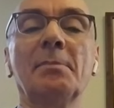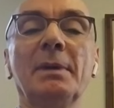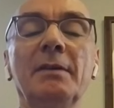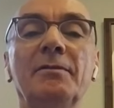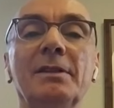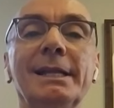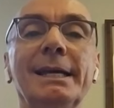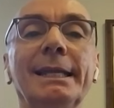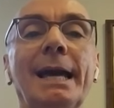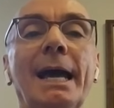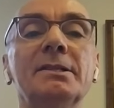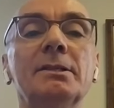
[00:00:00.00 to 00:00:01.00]
Trump even,
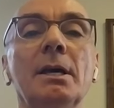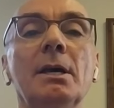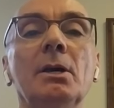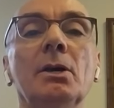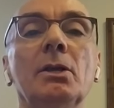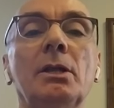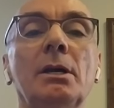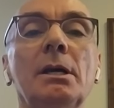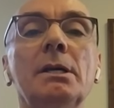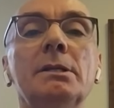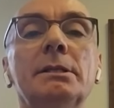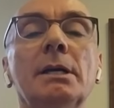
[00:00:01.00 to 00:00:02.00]
realized
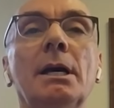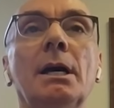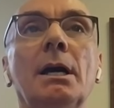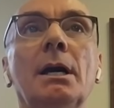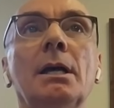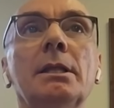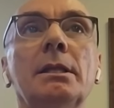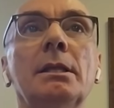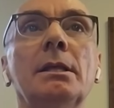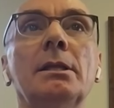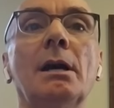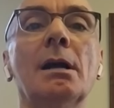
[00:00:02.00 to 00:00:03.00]
there
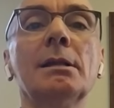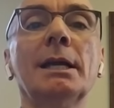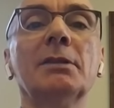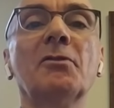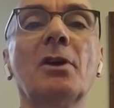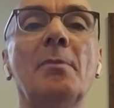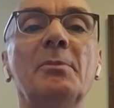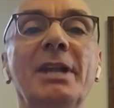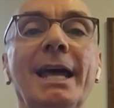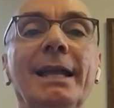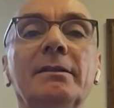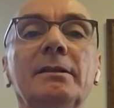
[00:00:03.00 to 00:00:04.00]
are a lot of
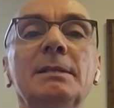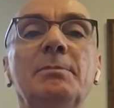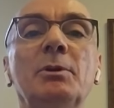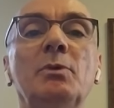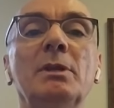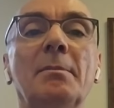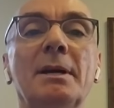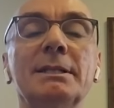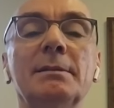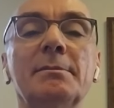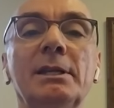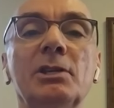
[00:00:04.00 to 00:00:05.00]
commonalities between the
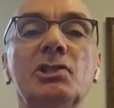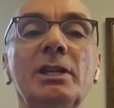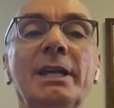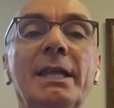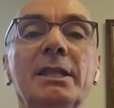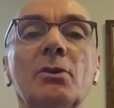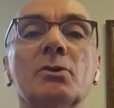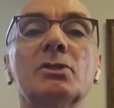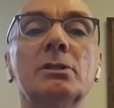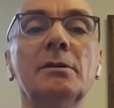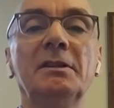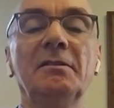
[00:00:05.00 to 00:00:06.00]
Muslim religion and the
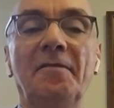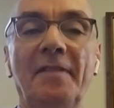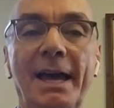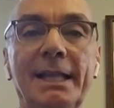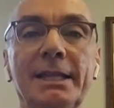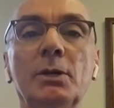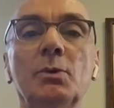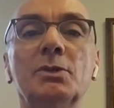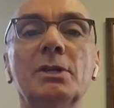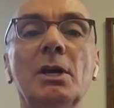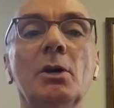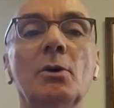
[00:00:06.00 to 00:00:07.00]
conservative
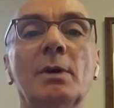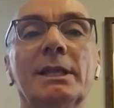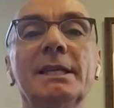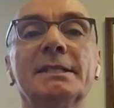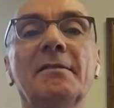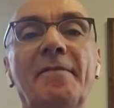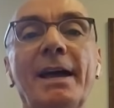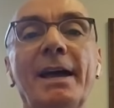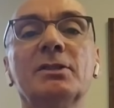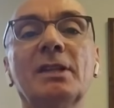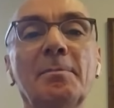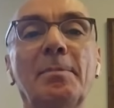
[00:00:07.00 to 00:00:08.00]
values, or at least the
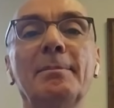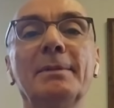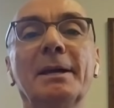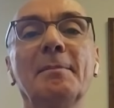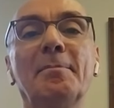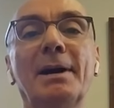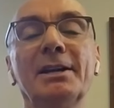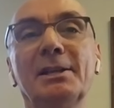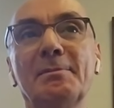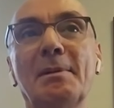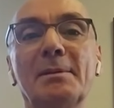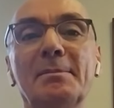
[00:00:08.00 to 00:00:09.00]
values of the Republican
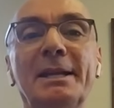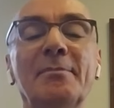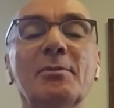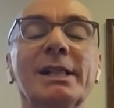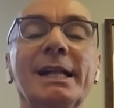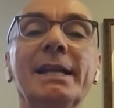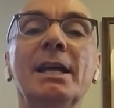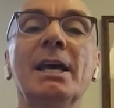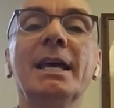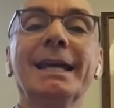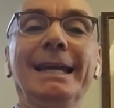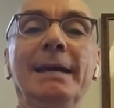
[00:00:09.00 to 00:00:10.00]
Party, remember I'm a Democrat,
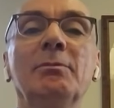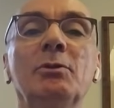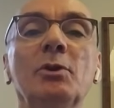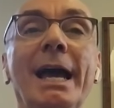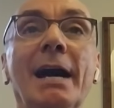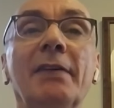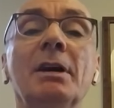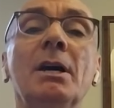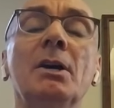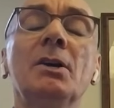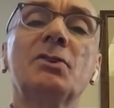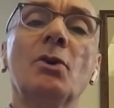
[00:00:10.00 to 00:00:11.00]
claim to have.
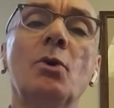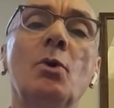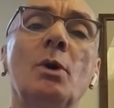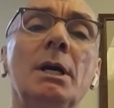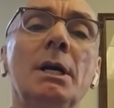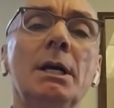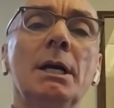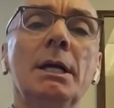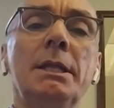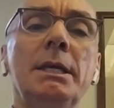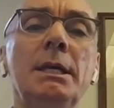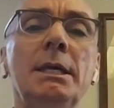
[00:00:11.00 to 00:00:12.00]
So
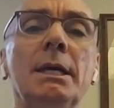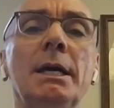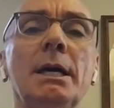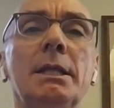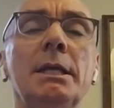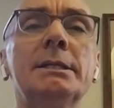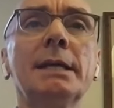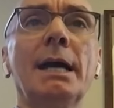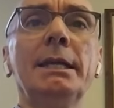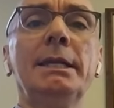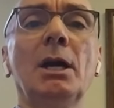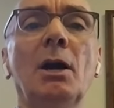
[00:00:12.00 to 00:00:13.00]
this
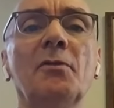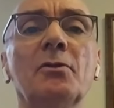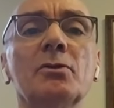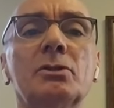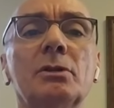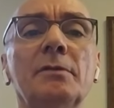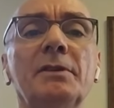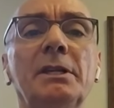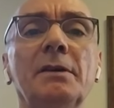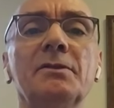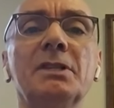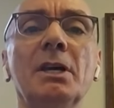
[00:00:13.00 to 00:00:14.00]
idea of
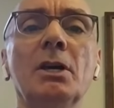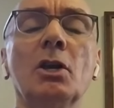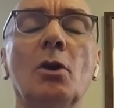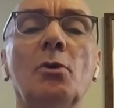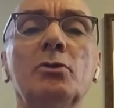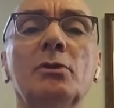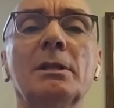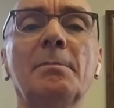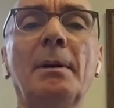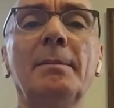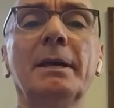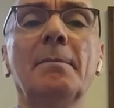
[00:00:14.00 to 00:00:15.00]
conservatives going to the
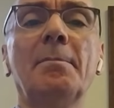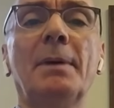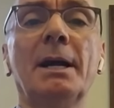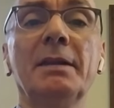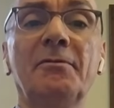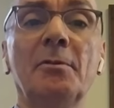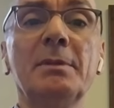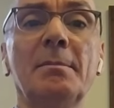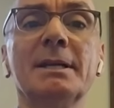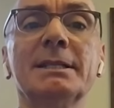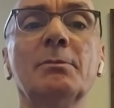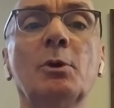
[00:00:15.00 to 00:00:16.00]
Republican Party from
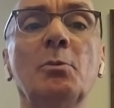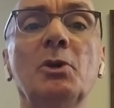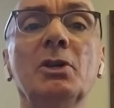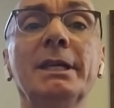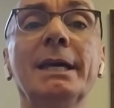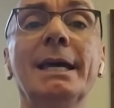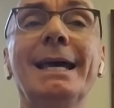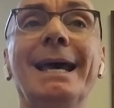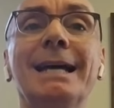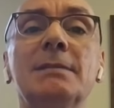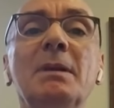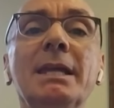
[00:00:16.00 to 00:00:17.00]
the Muslim community
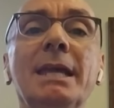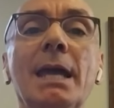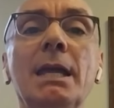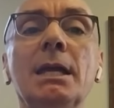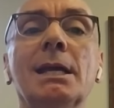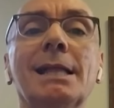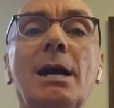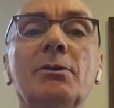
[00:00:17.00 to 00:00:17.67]
has been gaining